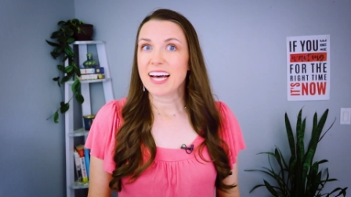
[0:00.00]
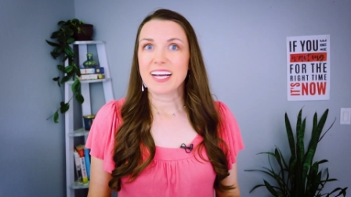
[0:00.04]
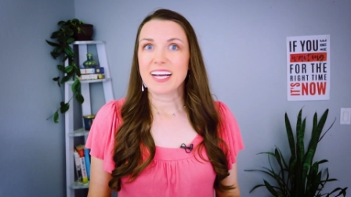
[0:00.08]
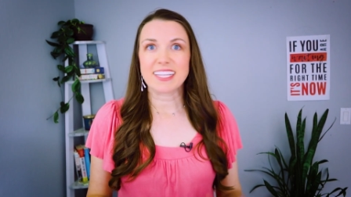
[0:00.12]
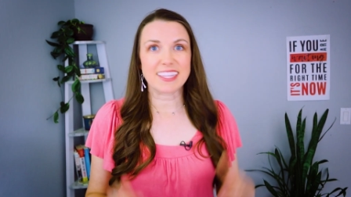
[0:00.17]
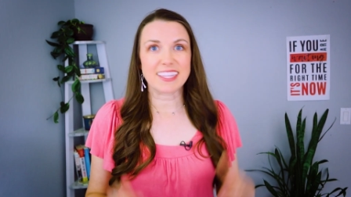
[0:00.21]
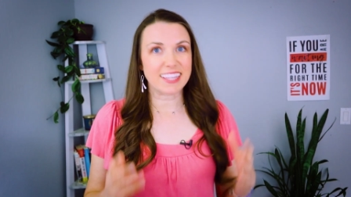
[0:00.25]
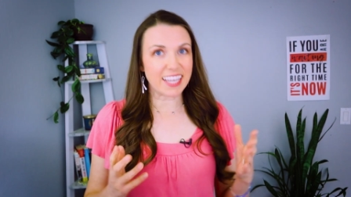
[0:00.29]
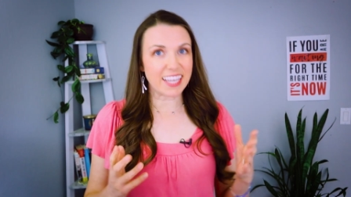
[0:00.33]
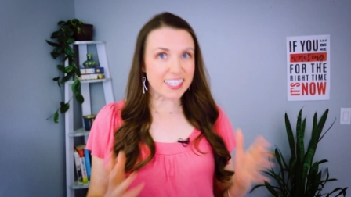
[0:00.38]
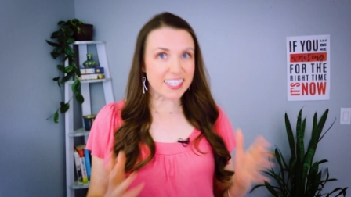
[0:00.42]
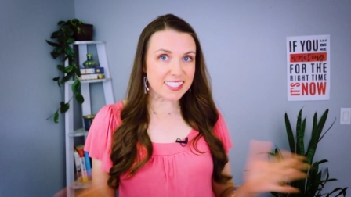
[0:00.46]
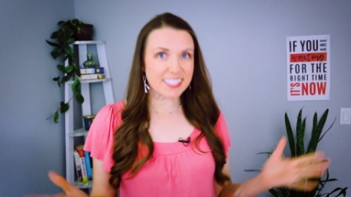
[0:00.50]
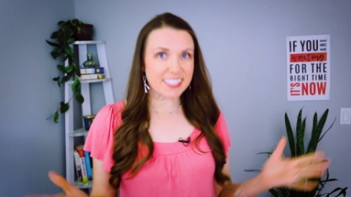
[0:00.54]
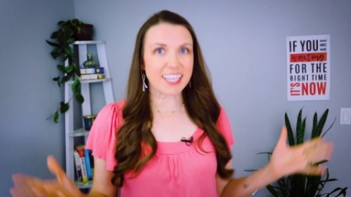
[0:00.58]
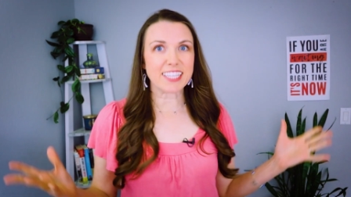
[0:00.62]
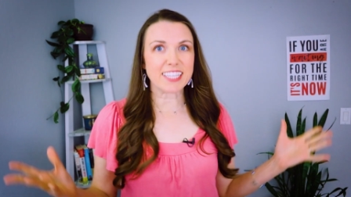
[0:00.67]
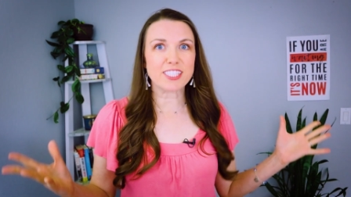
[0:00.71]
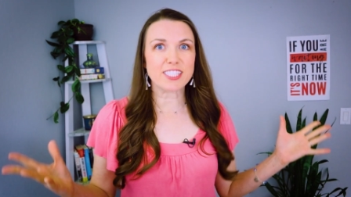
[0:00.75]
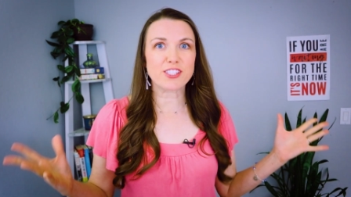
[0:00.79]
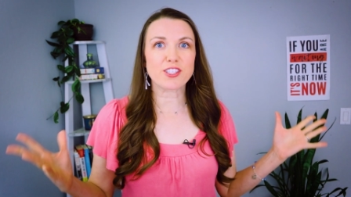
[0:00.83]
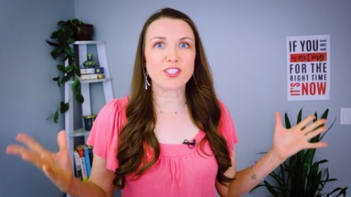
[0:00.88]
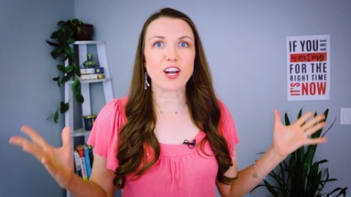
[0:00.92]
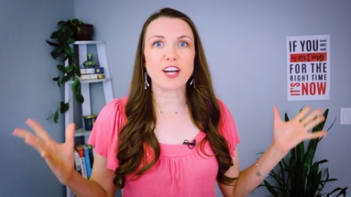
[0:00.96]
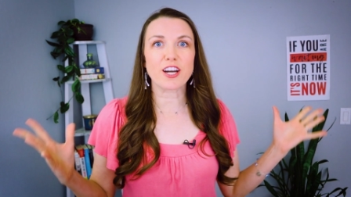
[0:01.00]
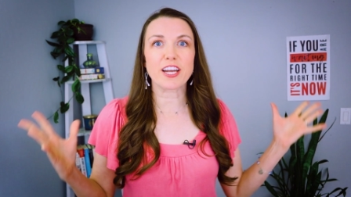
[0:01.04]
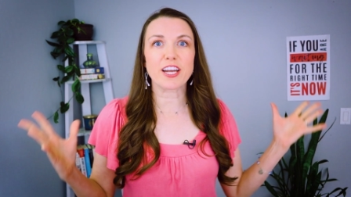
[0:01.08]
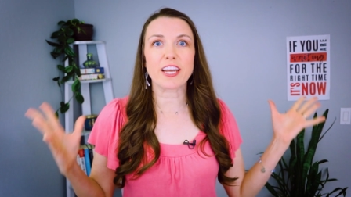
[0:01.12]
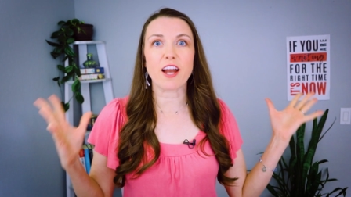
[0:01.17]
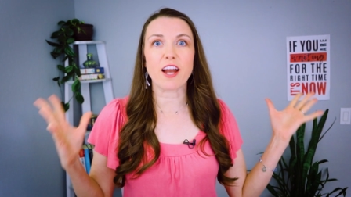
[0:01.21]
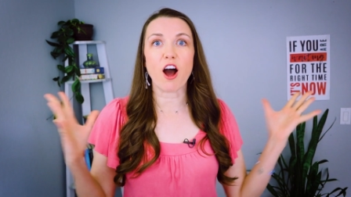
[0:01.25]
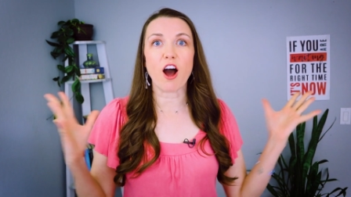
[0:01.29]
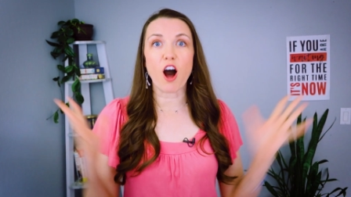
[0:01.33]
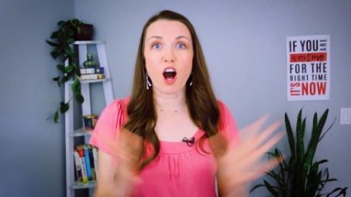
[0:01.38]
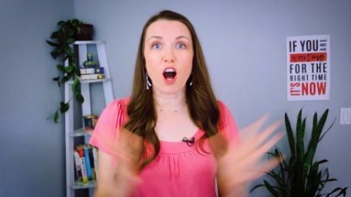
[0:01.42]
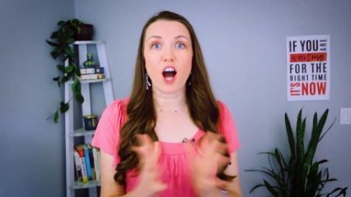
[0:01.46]
let's get
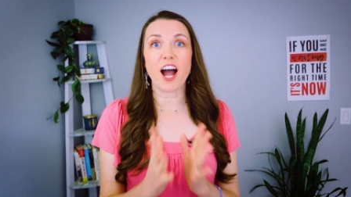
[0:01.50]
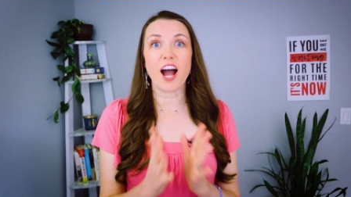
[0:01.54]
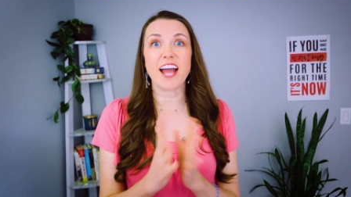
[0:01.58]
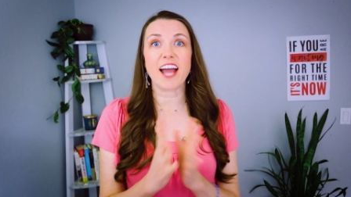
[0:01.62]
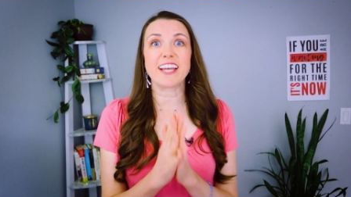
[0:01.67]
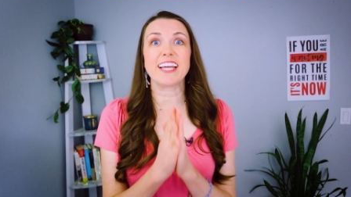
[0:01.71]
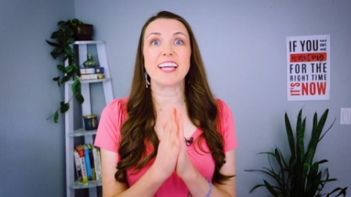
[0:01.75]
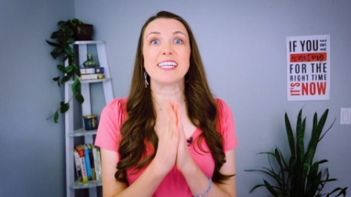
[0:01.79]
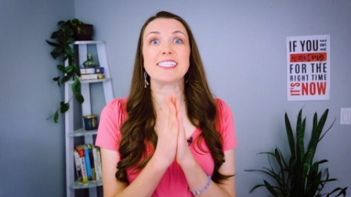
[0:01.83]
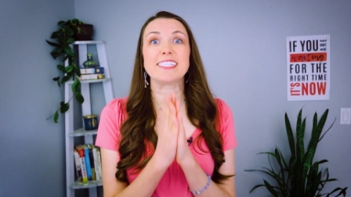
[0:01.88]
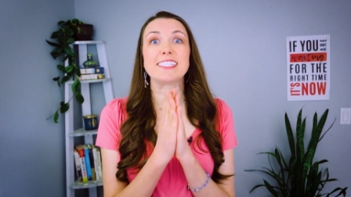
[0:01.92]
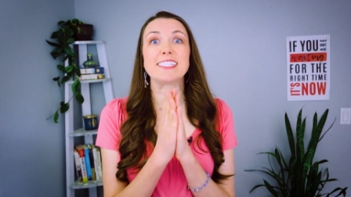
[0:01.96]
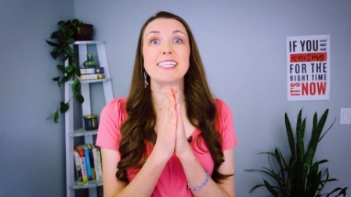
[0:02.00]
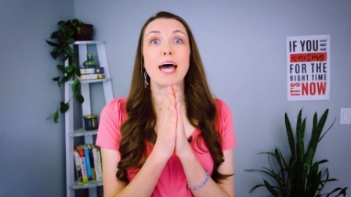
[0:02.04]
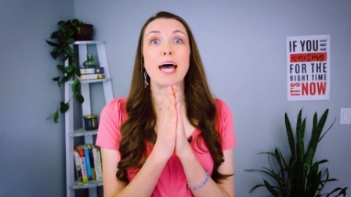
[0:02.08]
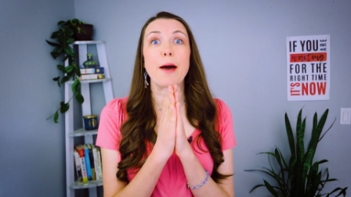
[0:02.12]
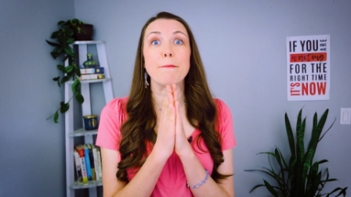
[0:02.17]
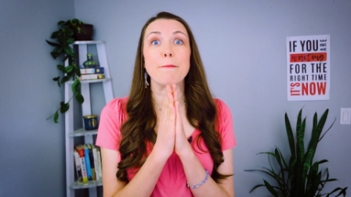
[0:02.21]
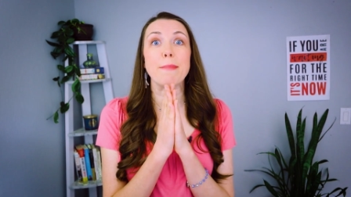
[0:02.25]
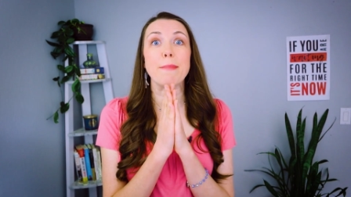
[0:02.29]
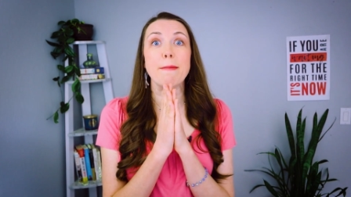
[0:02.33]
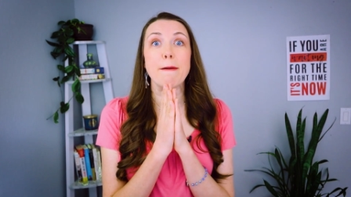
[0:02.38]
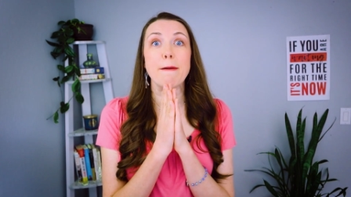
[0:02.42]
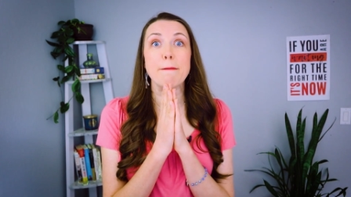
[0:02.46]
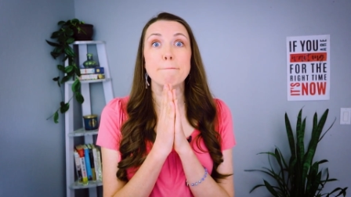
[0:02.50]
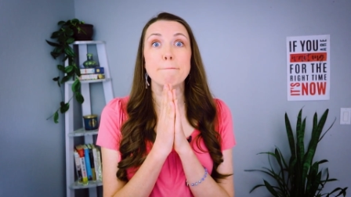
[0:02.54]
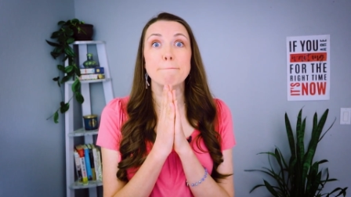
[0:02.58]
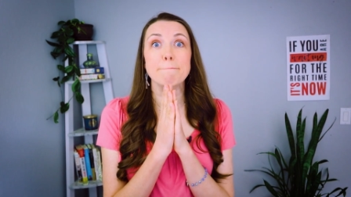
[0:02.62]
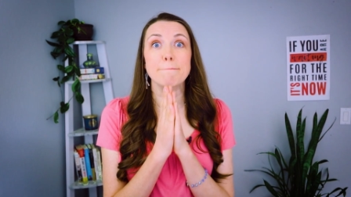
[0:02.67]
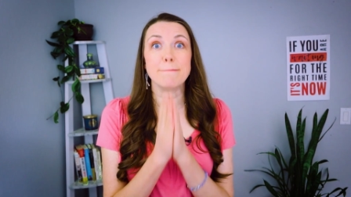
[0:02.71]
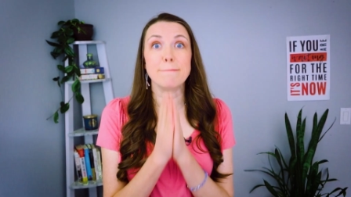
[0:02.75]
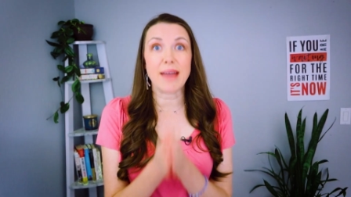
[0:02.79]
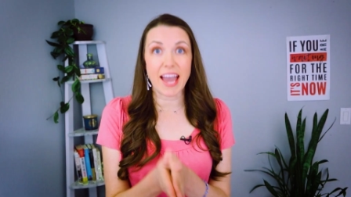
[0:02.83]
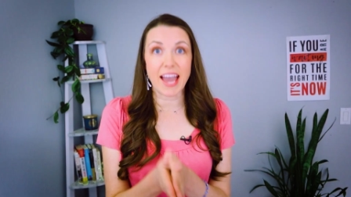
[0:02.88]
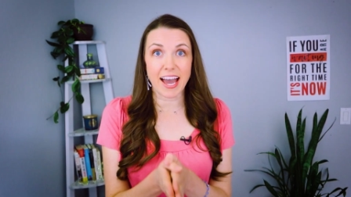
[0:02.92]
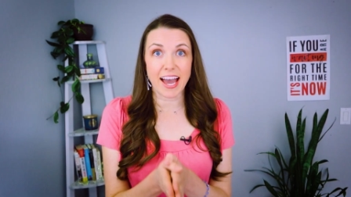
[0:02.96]
started on some
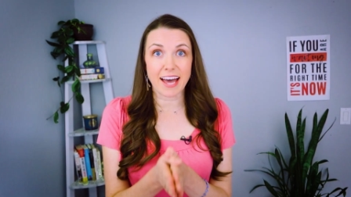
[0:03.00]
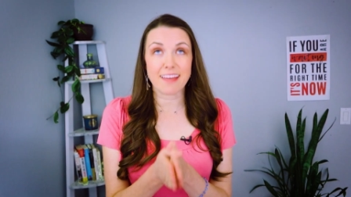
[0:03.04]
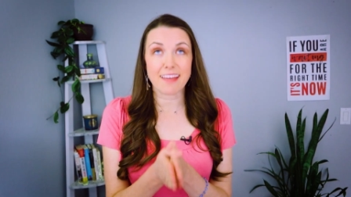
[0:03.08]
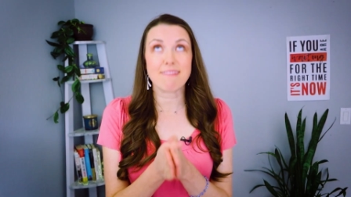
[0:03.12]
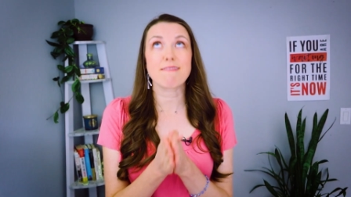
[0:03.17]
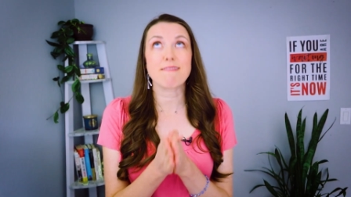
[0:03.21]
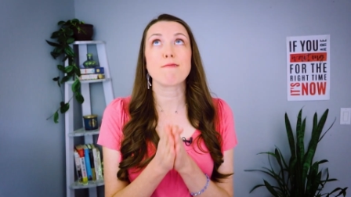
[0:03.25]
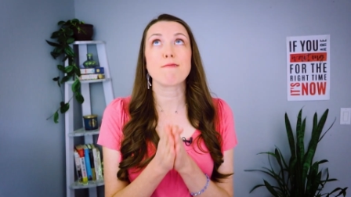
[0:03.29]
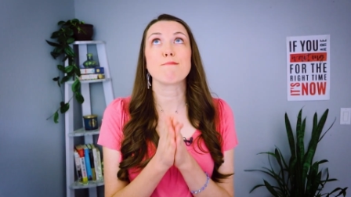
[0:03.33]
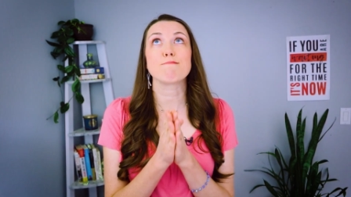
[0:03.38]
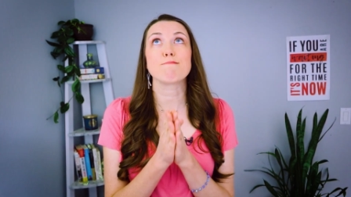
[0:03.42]
math